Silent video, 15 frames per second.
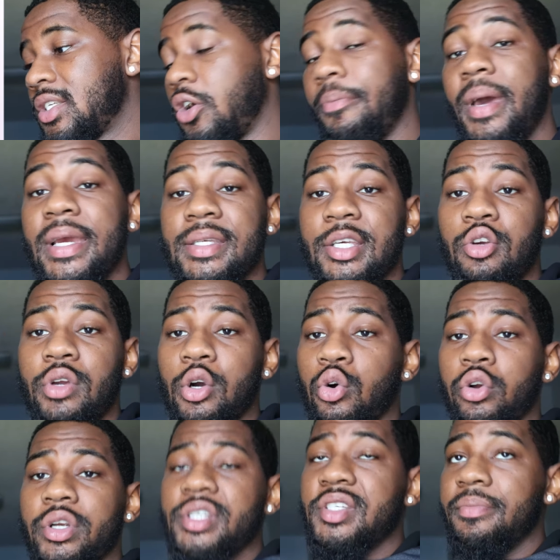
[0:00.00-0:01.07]
So basically, you can
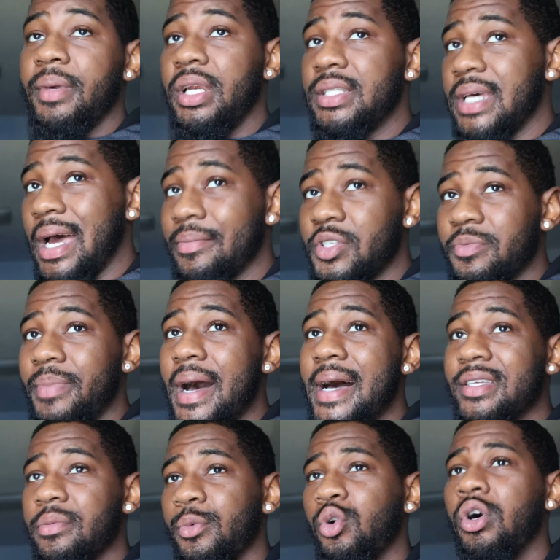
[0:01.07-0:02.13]
order this as many times as
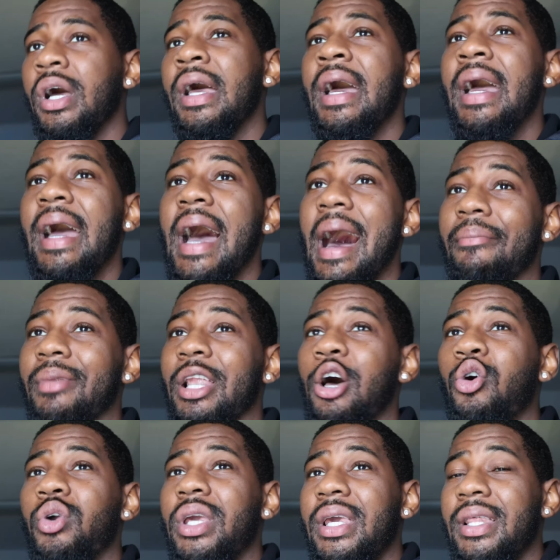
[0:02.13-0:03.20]
possible. I'm
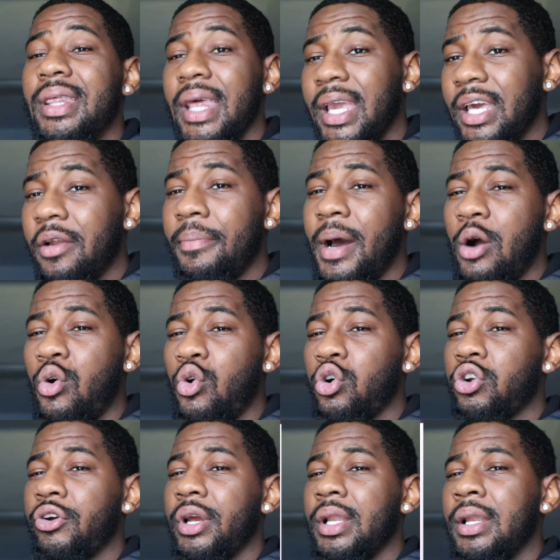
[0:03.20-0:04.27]
low-key thinking about
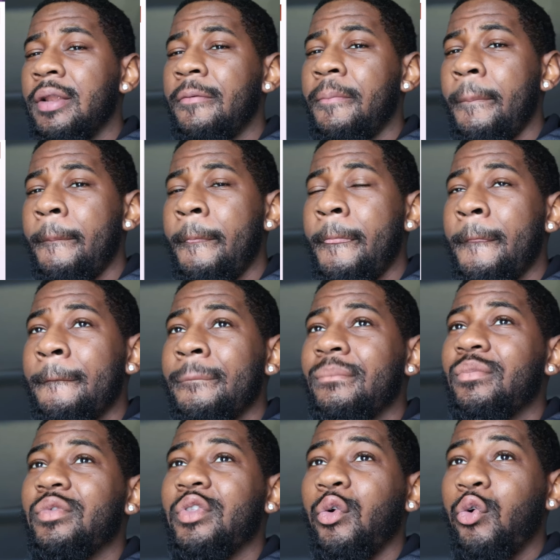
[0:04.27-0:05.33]
ordering
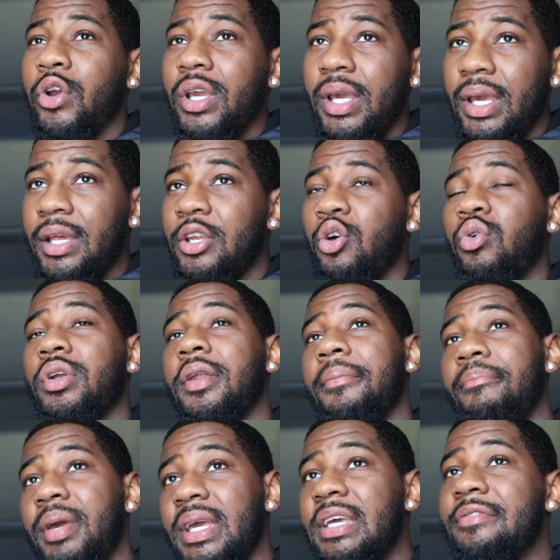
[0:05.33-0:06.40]
three, doing the
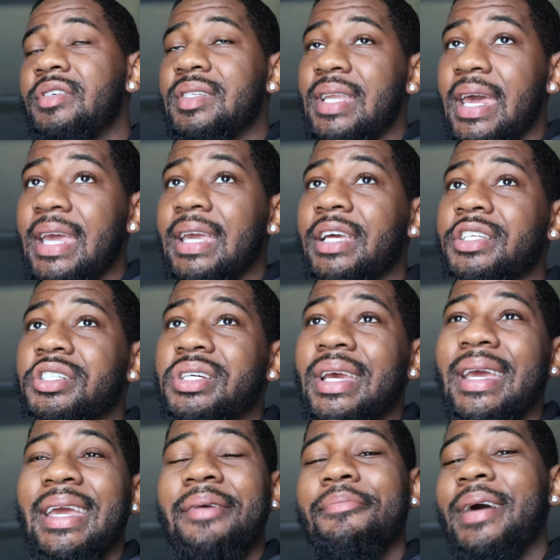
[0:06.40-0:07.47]
beef, steak, and
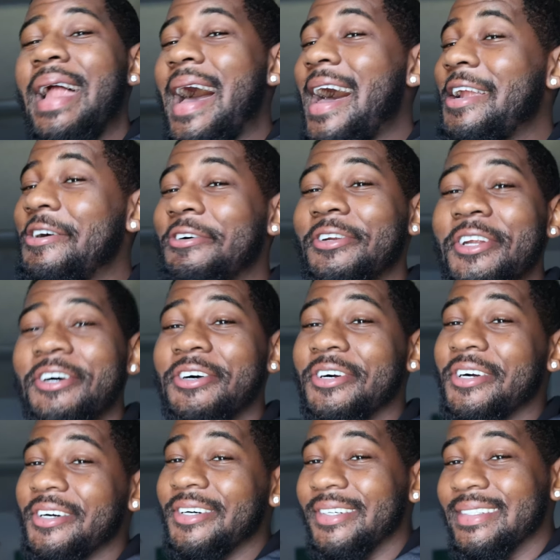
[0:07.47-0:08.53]
chicken, but I don't know,
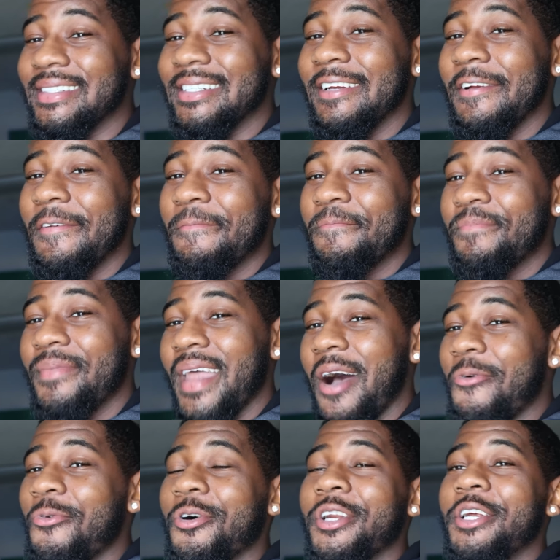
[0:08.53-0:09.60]
Coach.
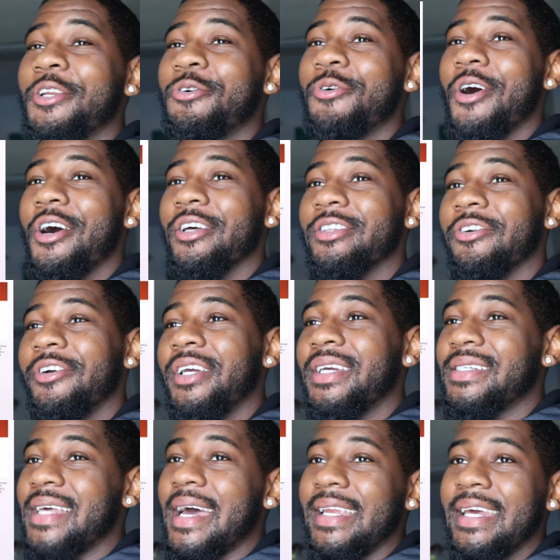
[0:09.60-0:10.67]
I want to do all three
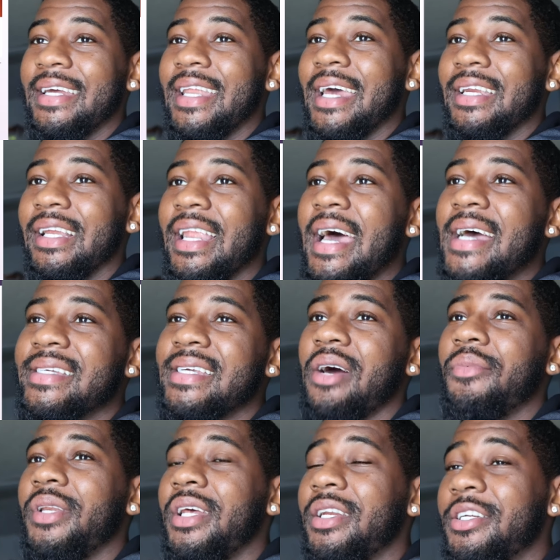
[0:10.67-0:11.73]
because I did that the last
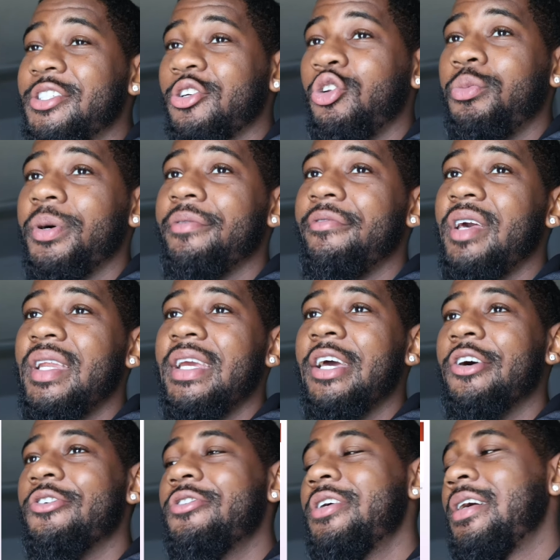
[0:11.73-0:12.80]
time we did a Chalupa
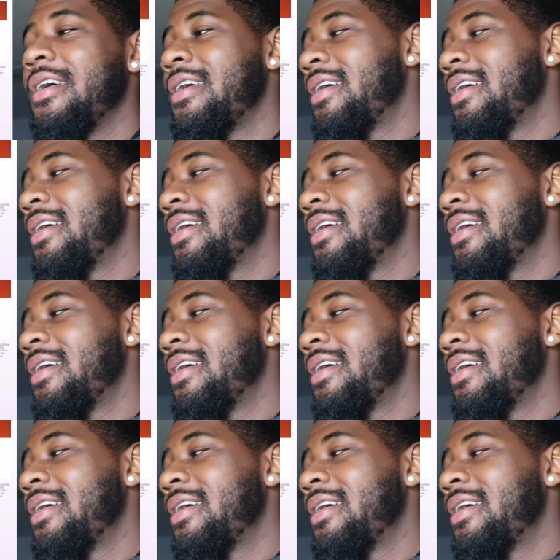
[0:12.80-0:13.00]
video.